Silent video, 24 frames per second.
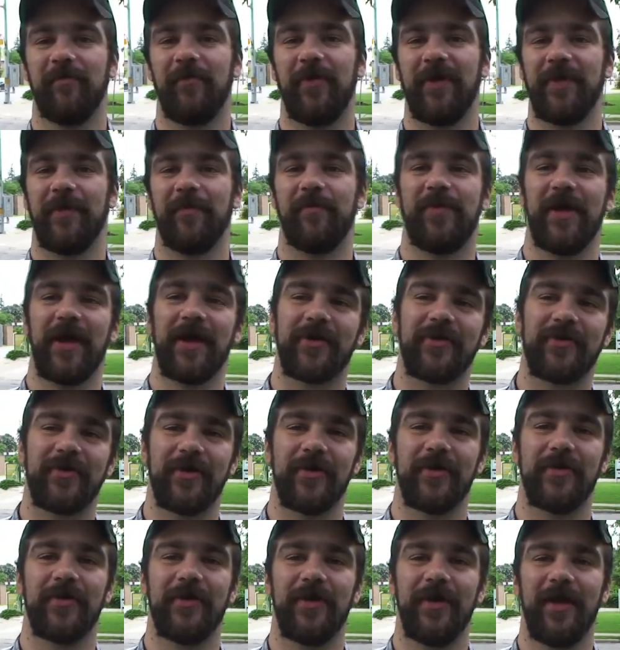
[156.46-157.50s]
but the
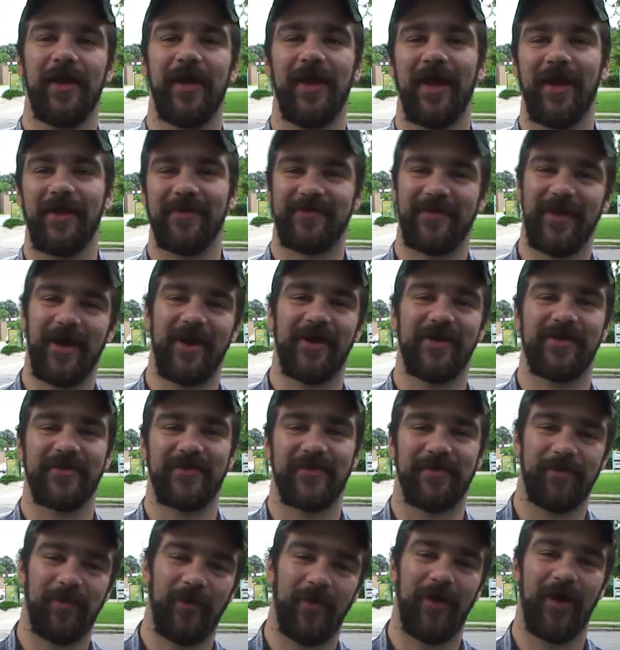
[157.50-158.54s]
PitCrew is there to
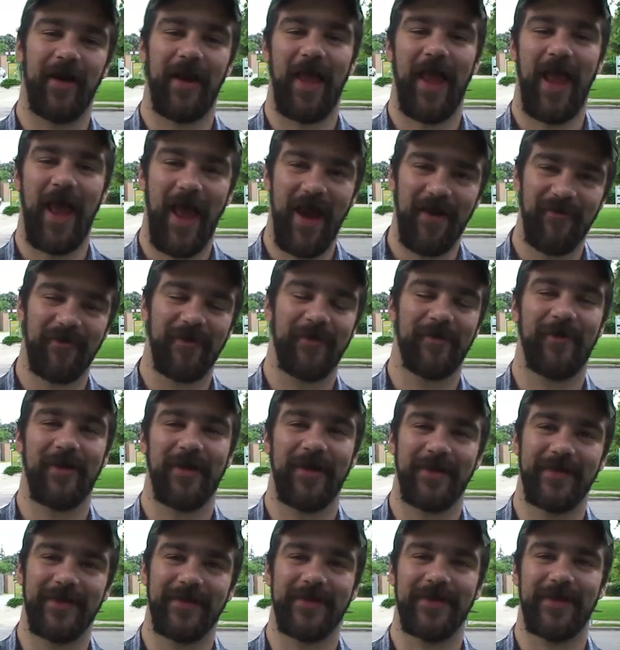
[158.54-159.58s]
support
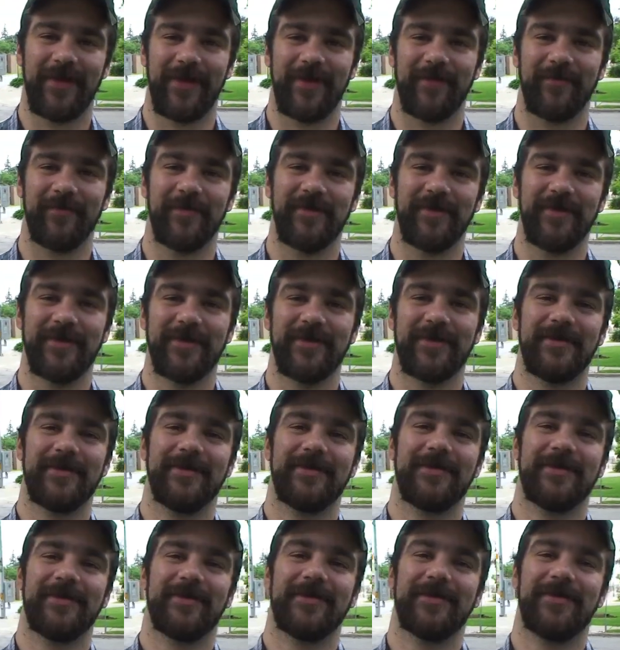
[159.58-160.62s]
everyone in the team
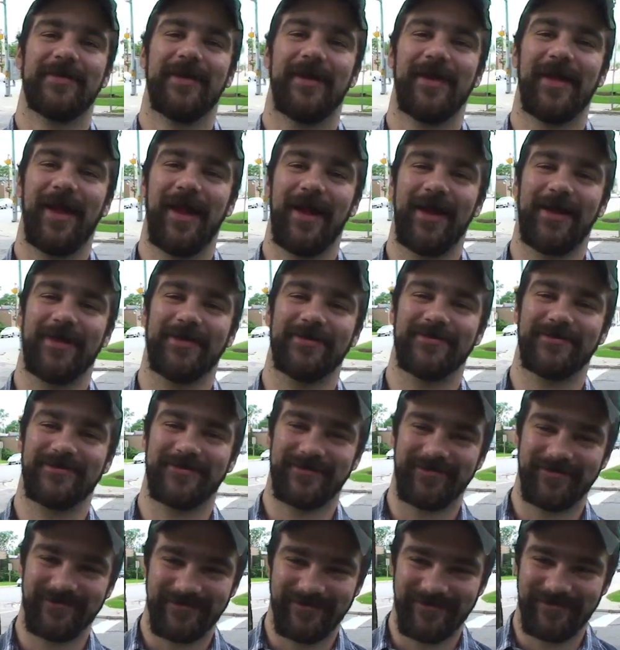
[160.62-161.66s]

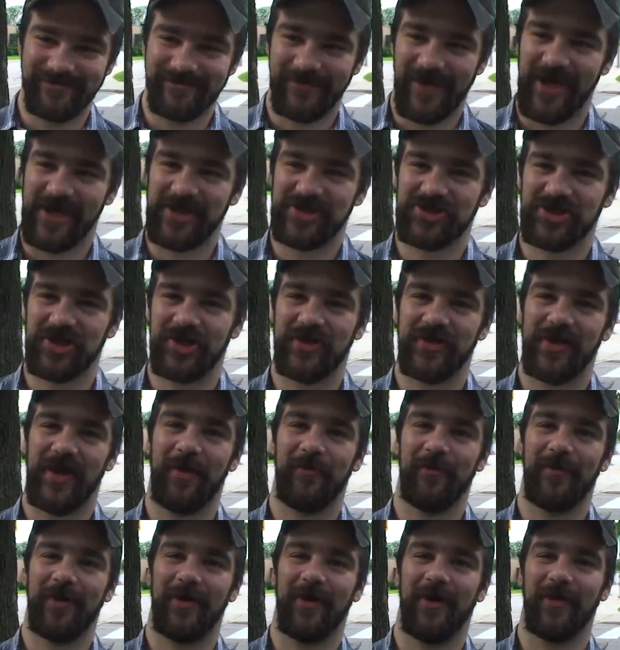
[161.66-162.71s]
and make sure
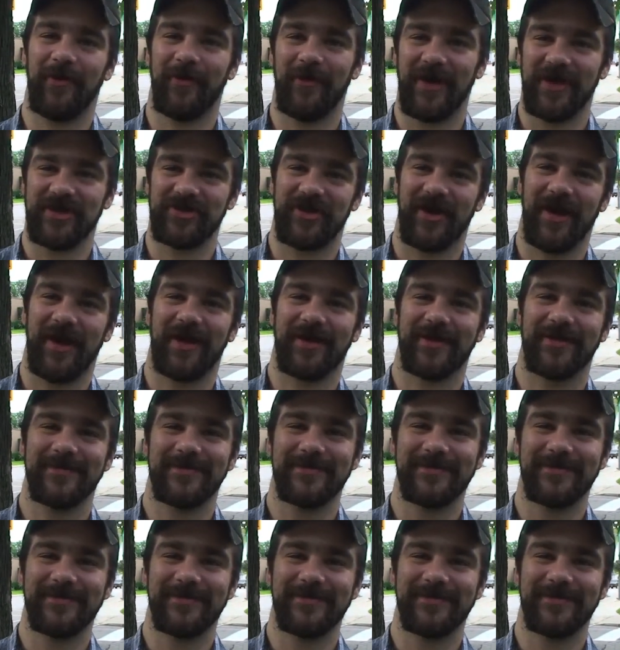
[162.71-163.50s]
that we're on the right track.